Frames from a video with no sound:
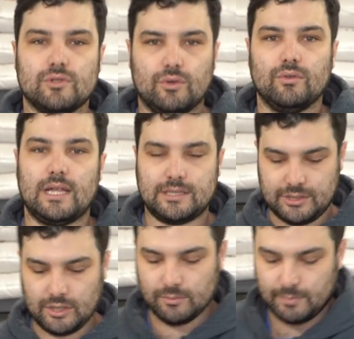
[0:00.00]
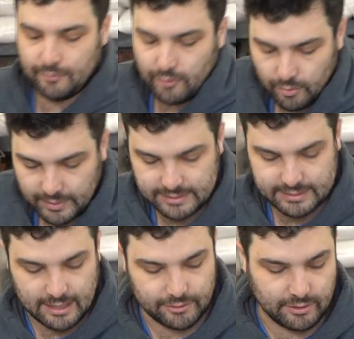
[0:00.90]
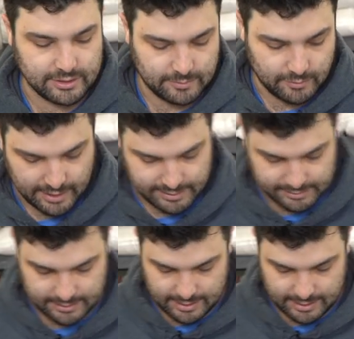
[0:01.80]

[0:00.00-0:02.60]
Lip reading: all that salt before we start throwing some grains in